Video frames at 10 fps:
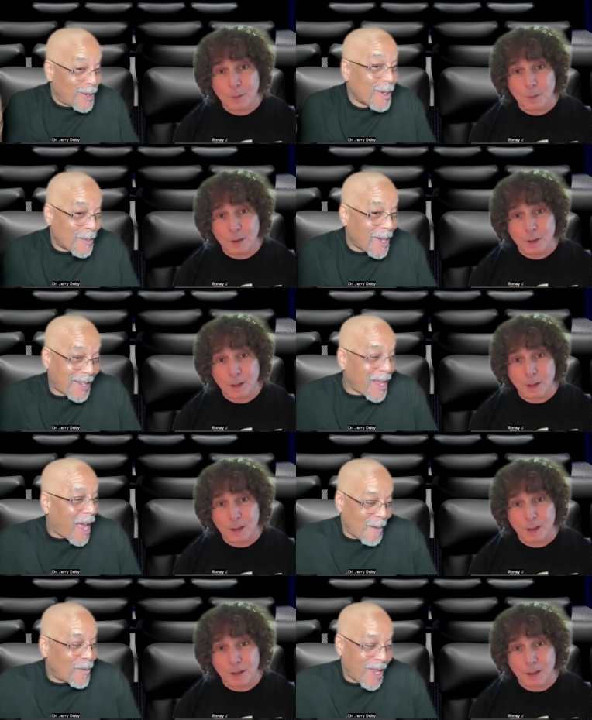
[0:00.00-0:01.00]
Speaker 1: it up,
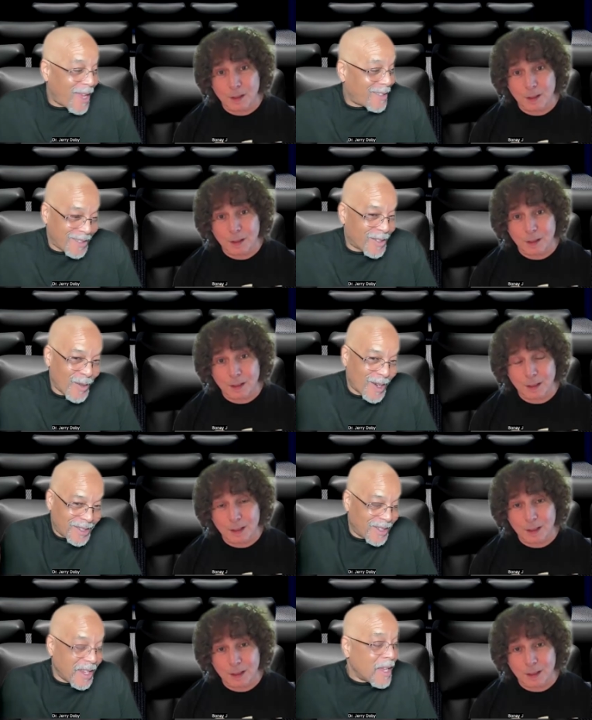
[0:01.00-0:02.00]
I, I'm going to ask this
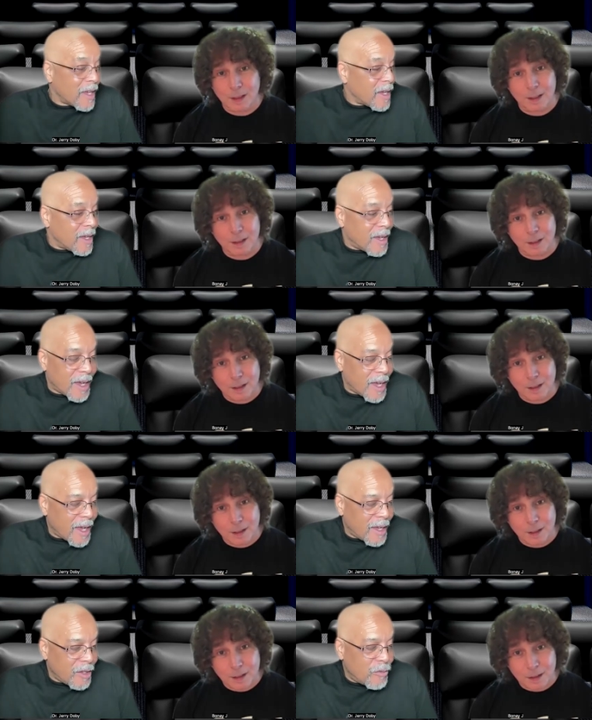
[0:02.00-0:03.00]
question.
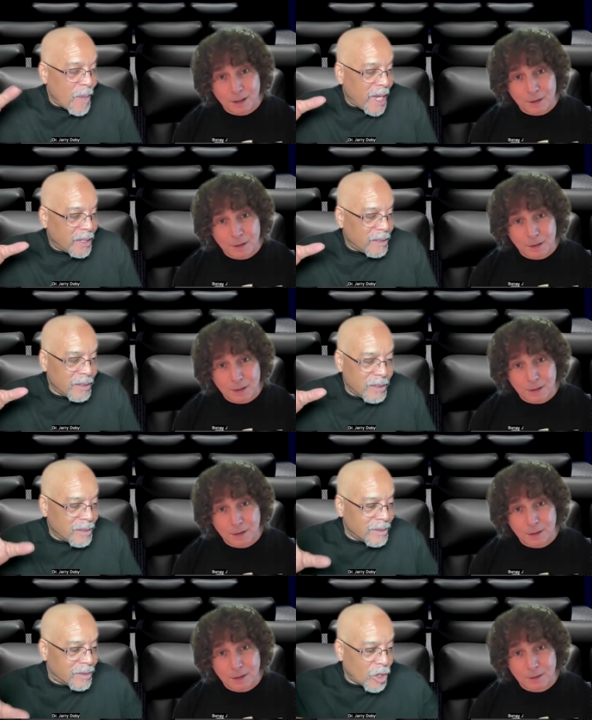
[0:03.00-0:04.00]
You made
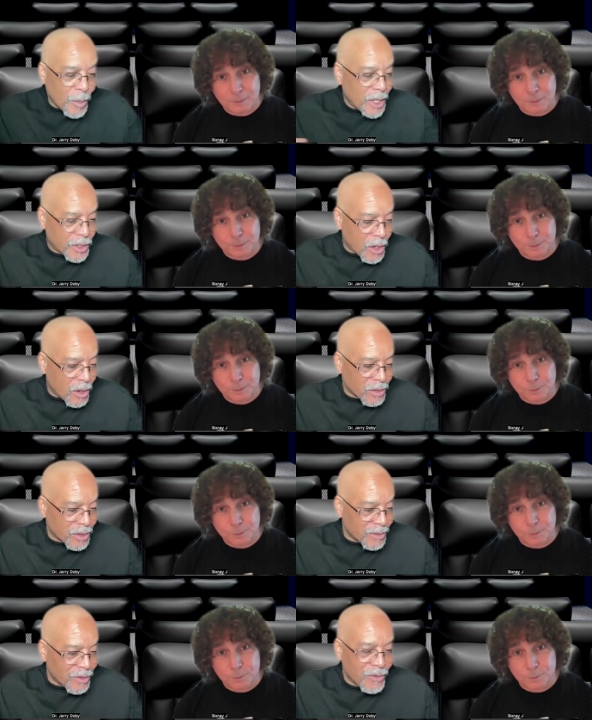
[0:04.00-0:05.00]
so many
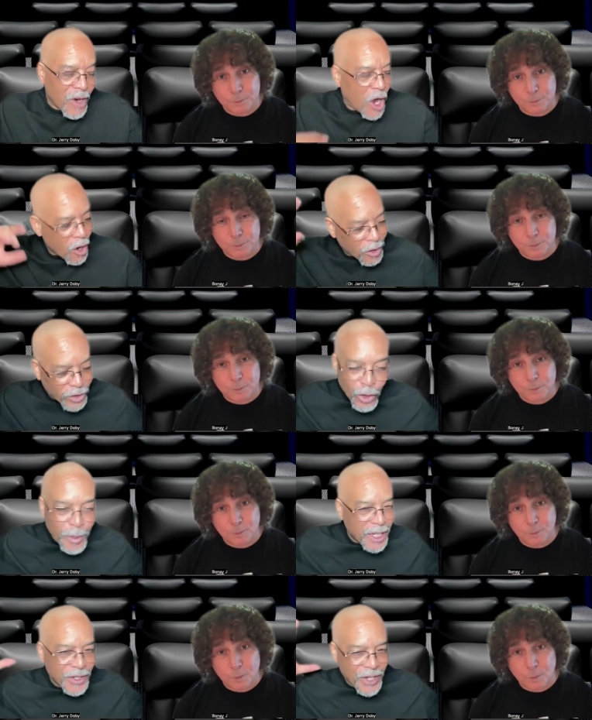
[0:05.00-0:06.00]
songs. You've heard so
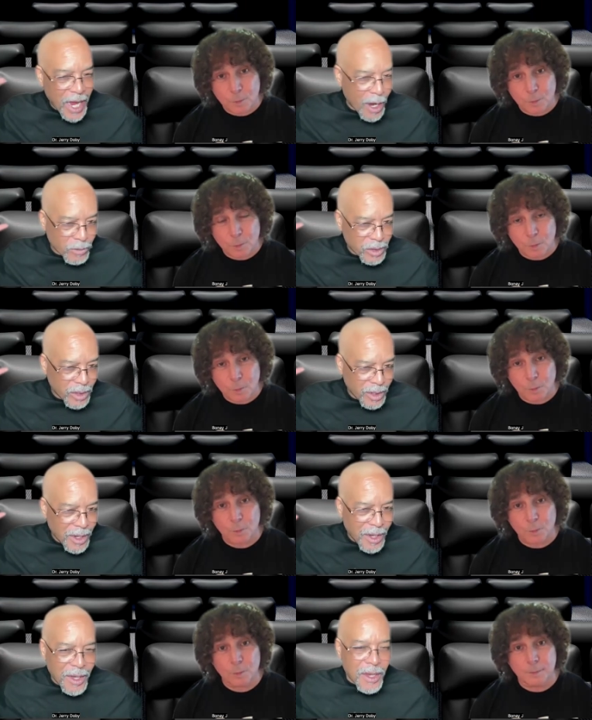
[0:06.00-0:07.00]
many sounds
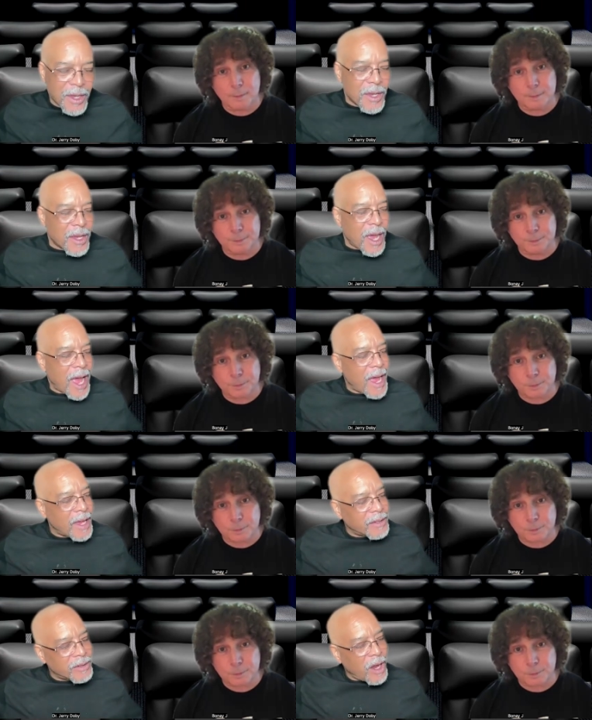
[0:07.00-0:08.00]

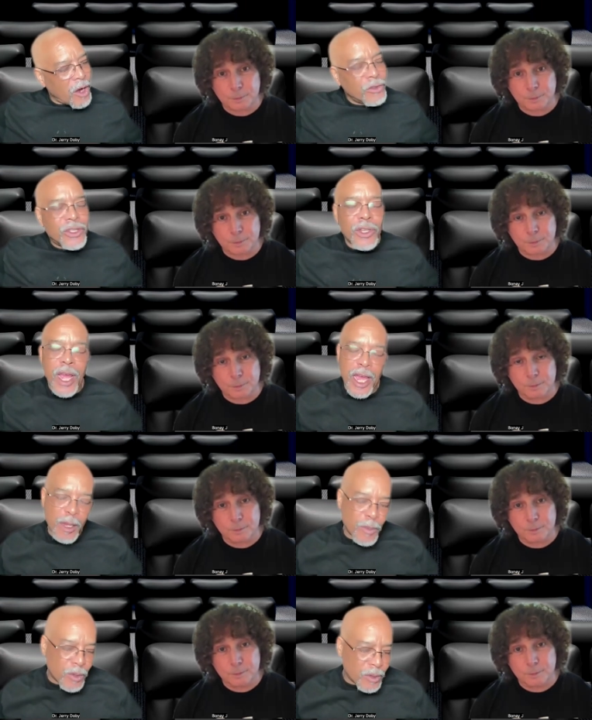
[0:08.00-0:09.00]
has are you still
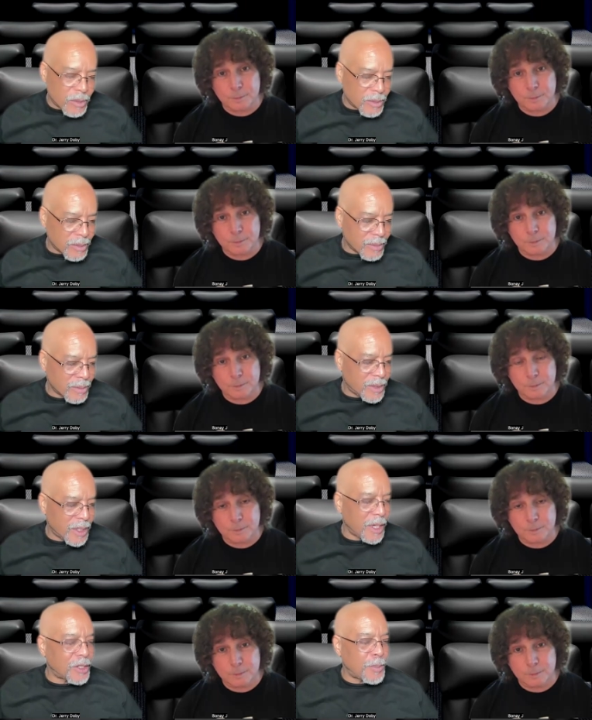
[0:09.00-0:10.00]
able to
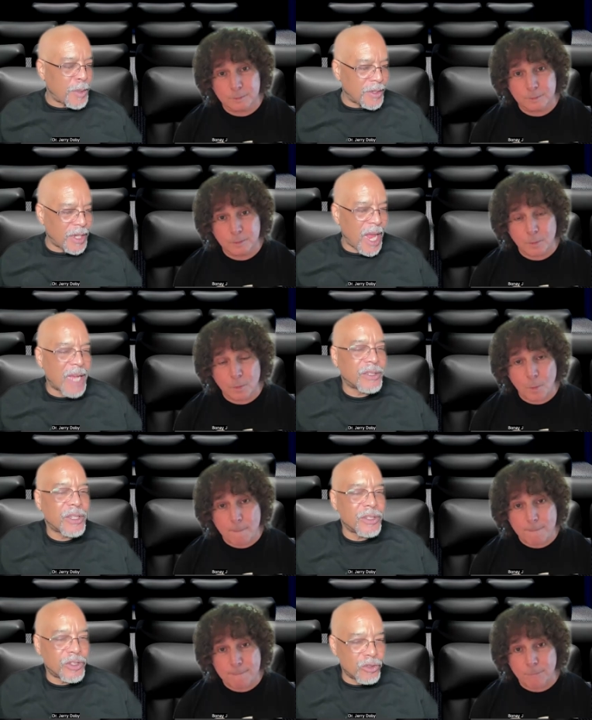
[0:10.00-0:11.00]
experience it as a
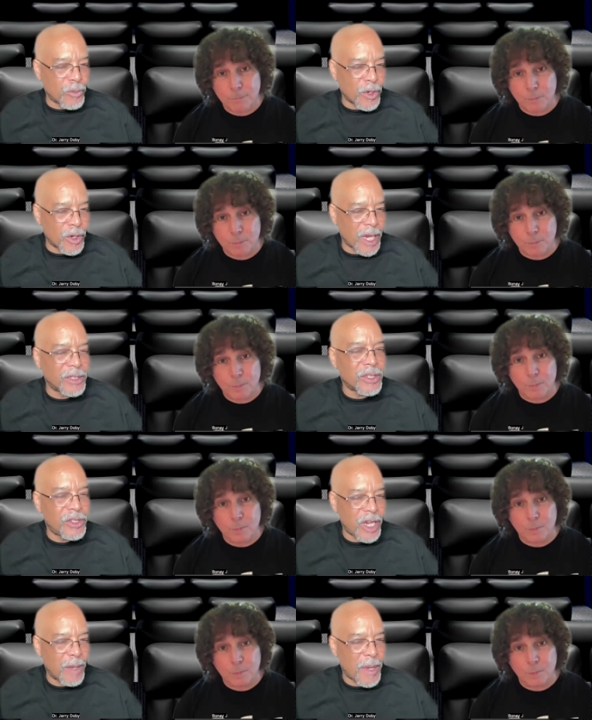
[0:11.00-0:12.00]
consumer and just
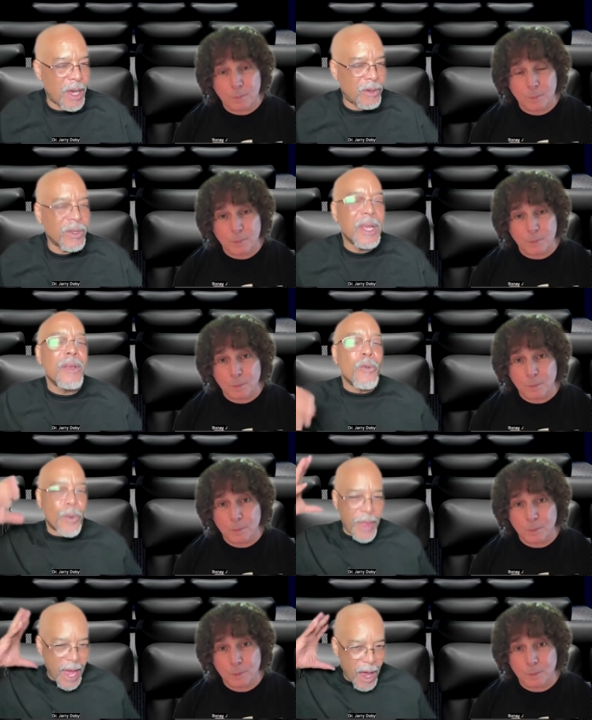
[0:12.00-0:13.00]
jam out
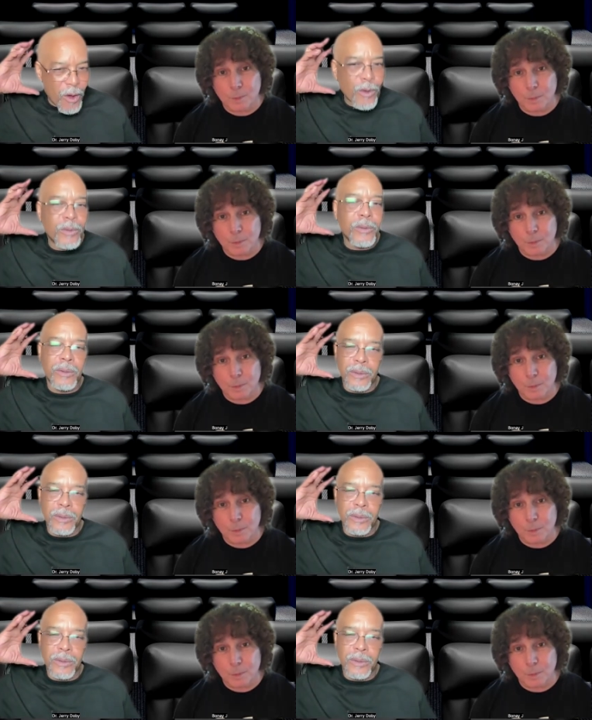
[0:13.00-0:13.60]
without